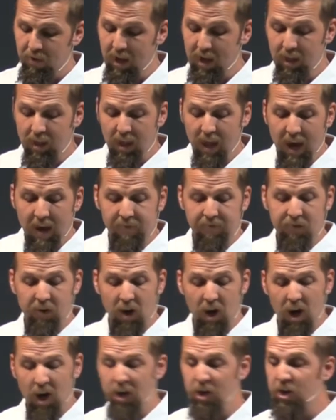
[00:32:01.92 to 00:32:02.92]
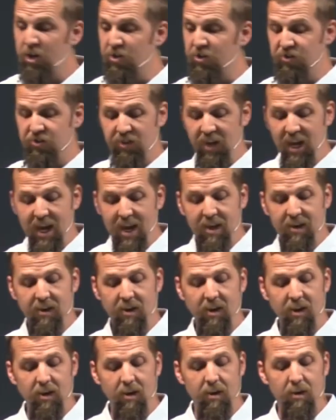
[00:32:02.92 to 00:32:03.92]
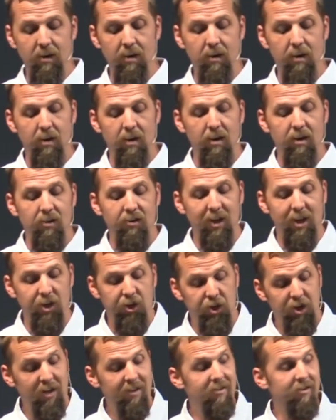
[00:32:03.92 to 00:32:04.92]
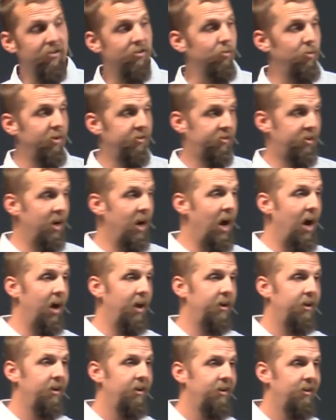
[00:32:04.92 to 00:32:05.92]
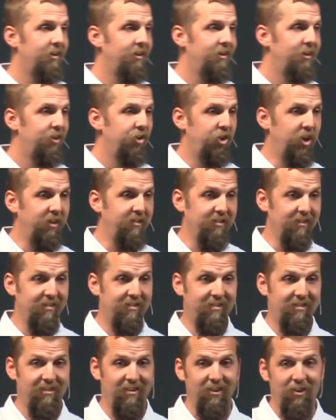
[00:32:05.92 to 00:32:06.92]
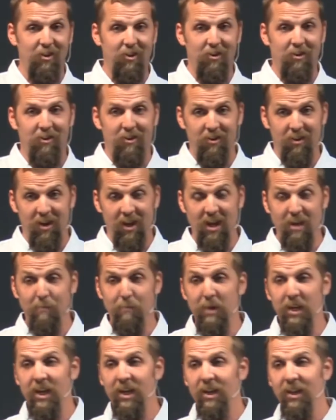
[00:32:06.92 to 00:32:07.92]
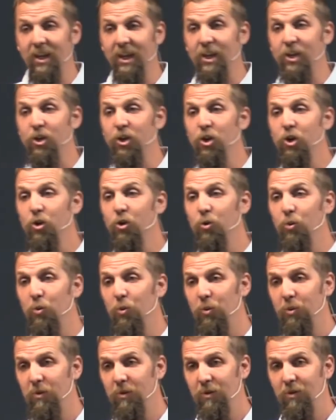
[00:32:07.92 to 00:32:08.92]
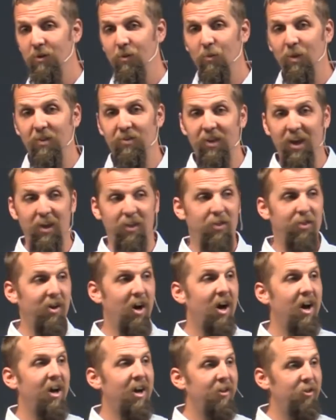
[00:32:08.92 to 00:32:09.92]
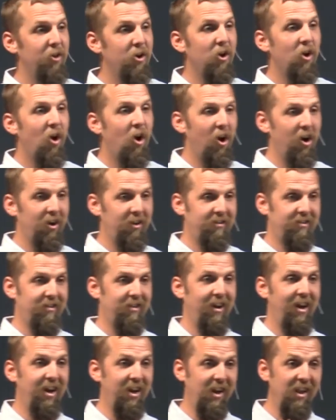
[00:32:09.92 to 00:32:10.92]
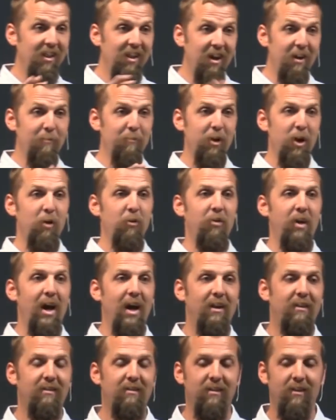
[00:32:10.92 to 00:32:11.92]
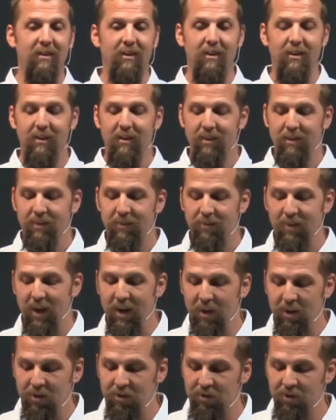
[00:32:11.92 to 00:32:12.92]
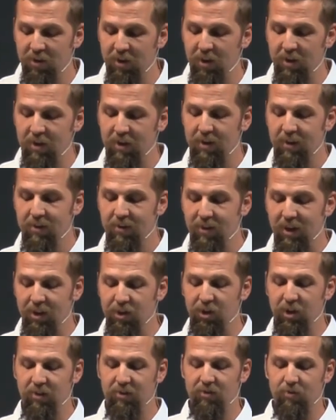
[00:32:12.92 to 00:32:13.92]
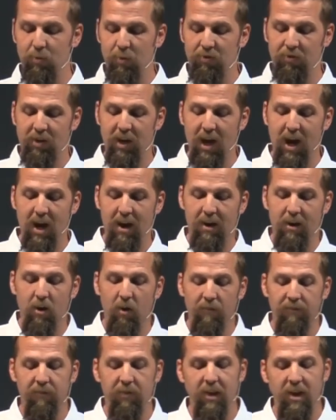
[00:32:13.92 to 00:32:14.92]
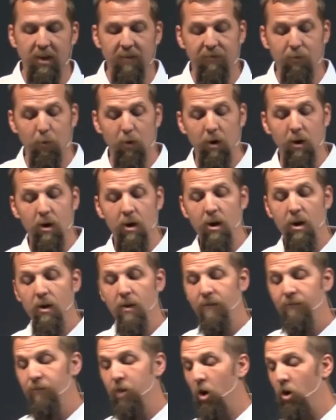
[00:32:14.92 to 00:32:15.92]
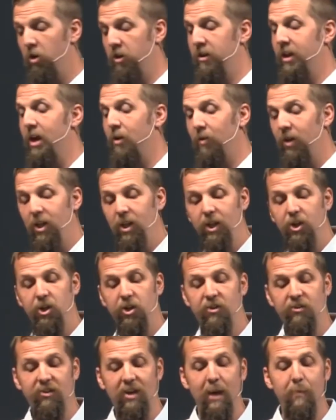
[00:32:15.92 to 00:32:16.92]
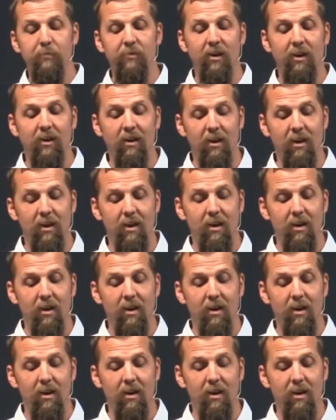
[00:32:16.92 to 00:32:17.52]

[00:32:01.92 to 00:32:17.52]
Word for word: they left understanding that Jesus was God. Jesus immediately knew what they thought in their heart, and he let them know that. They understood that Jesus was God, and hopefully, if we're following that religious skeptic,